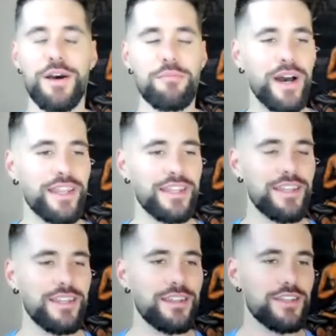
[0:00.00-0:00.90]
But
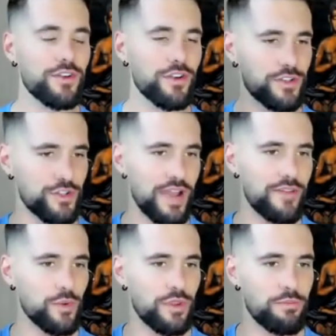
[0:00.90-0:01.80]
you're
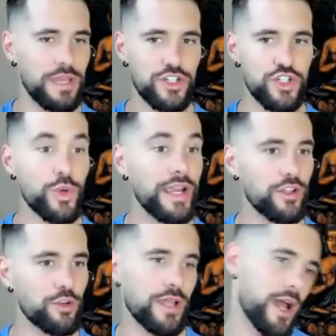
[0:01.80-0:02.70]
driving with a big
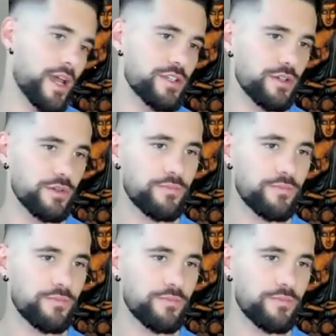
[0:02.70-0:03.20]
trailer behind you.